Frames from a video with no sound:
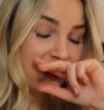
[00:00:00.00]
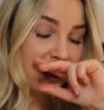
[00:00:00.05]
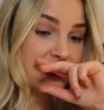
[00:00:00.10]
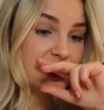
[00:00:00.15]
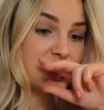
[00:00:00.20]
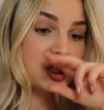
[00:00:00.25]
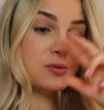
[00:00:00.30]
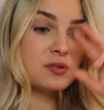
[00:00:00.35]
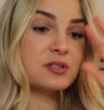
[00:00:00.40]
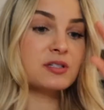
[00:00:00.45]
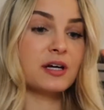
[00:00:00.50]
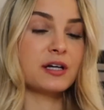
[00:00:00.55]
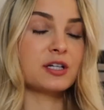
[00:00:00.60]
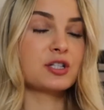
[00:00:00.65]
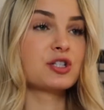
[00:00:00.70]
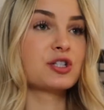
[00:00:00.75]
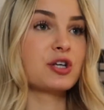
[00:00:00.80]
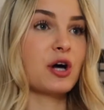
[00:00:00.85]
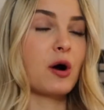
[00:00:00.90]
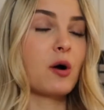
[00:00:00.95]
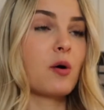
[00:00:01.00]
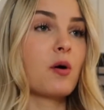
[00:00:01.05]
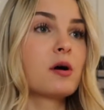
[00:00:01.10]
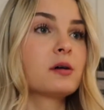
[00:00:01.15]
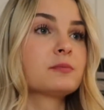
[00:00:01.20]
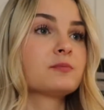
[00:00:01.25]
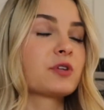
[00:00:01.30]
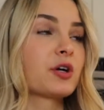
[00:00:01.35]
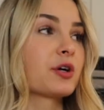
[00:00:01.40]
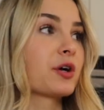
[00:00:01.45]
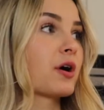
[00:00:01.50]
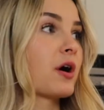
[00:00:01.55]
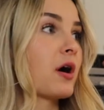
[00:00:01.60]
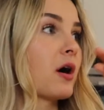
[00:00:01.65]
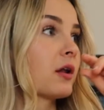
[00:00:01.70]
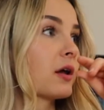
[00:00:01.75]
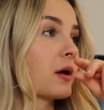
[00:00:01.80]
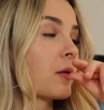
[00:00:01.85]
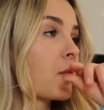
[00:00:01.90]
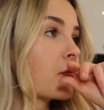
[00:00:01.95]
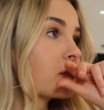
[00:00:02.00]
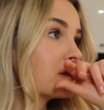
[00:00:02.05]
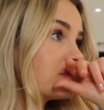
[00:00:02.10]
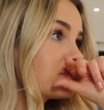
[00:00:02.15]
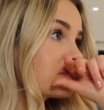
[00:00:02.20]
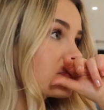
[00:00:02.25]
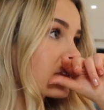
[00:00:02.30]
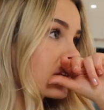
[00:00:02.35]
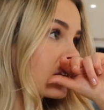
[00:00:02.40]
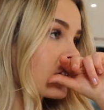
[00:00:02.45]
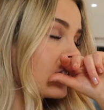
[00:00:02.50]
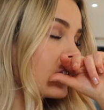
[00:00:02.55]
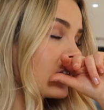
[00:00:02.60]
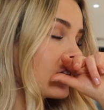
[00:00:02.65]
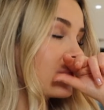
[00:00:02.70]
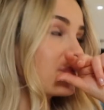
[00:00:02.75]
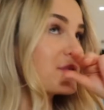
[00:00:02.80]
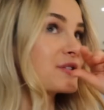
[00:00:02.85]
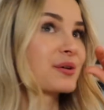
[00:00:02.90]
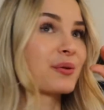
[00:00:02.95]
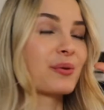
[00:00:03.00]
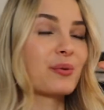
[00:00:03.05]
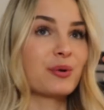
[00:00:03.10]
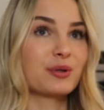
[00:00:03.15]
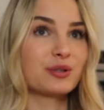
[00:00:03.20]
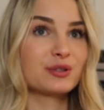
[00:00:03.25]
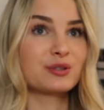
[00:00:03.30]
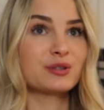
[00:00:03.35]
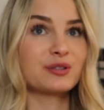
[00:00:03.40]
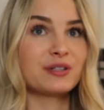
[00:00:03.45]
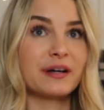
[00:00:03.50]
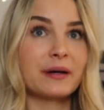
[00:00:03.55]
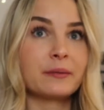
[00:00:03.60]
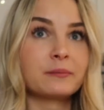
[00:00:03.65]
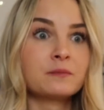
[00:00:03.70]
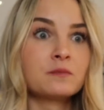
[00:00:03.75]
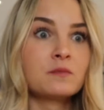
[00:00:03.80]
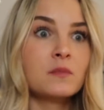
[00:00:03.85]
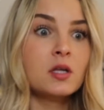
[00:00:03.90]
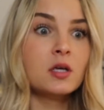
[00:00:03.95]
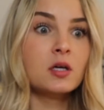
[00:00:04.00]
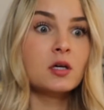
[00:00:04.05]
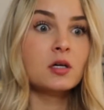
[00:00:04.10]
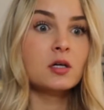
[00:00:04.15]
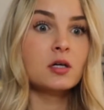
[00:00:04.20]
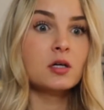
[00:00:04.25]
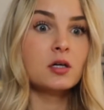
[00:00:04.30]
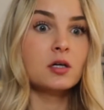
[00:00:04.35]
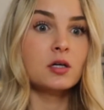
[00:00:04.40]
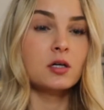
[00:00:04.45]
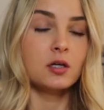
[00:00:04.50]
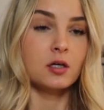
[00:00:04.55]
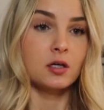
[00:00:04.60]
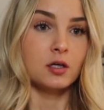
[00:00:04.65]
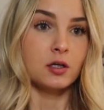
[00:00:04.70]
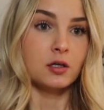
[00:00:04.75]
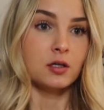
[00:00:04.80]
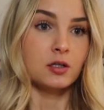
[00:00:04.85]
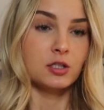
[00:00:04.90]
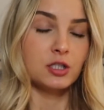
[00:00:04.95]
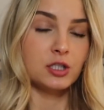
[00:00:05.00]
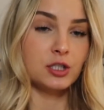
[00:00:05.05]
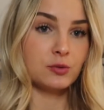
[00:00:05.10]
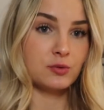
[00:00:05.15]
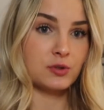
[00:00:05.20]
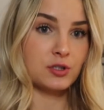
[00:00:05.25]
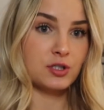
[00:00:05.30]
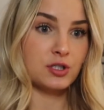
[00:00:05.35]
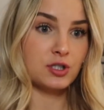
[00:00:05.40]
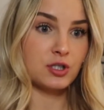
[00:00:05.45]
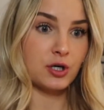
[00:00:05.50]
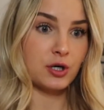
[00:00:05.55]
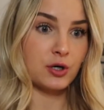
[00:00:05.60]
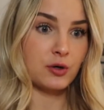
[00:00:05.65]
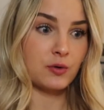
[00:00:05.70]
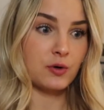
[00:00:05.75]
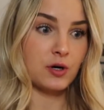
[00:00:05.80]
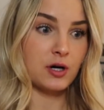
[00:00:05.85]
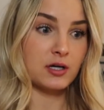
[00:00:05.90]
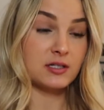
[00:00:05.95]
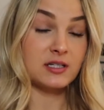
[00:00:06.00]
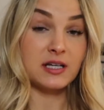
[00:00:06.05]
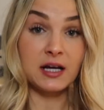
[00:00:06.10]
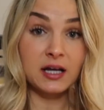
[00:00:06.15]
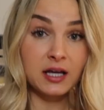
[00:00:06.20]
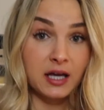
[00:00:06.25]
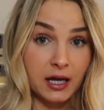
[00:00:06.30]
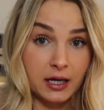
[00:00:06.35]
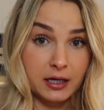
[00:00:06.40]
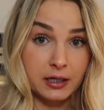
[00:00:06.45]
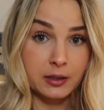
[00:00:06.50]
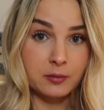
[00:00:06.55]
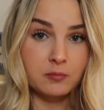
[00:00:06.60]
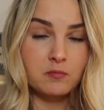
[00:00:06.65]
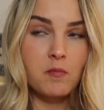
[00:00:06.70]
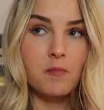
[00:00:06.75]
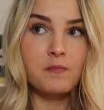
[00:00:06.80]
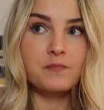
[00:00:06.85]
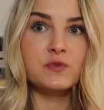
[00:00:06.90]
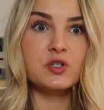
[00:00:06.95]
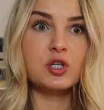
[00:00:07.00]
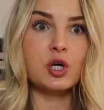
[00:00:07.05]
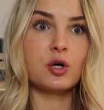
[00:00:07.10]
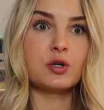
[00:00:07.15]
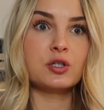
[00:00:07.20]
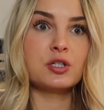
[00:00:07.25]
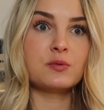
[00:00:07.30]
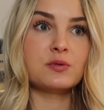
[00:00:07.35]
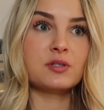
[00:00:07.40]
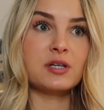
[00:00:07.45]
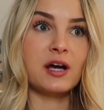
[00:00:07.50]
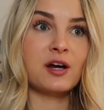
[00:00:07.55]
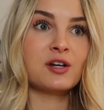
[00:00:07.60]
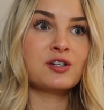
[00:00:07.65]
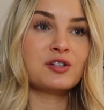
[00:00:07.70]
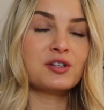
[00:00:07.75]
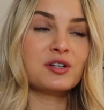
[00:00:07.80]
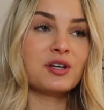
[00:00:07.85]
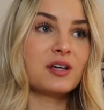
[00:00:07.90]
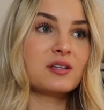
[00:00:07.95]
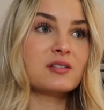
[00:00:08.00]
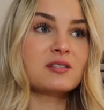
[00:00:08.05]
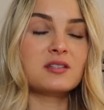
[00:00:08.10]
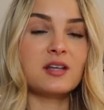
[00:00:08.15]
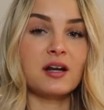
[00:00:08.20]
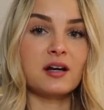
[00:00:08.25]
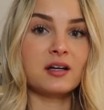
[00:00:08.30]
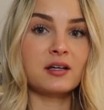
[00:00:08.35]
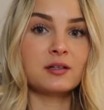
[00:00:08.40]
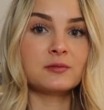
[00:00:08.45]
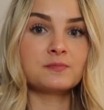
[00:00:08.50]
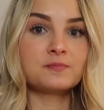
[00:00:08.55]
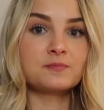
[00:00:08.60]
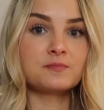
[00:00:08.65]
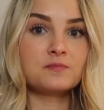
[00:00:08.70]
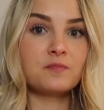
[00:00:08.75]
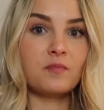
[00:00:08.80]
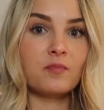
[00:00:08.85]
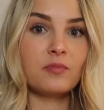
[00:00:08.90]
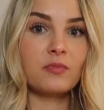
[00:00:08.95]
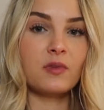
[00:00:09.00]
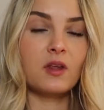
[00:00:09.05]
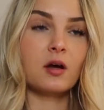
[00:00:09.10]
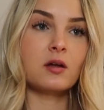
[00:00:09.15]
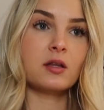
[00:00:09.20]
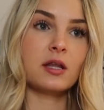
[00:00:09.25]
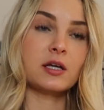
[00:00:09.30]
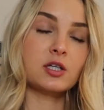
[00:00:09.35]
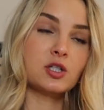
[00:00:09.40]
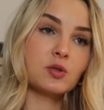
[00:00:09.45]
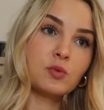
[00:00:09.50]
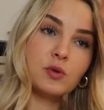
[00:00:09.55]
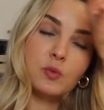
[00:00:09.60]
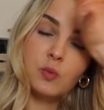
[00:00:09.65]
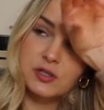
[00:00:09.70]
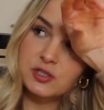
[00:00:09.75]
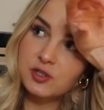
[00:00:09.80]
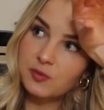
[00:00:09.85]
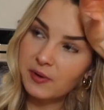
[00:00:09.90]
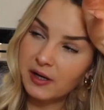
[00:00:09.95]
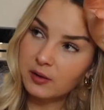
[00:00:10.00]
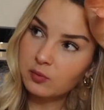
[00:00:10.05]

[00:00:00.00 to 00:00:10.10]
she was like so, I'm missing the words today. She was so dedicated. So she was actually like studying, like she went to bed.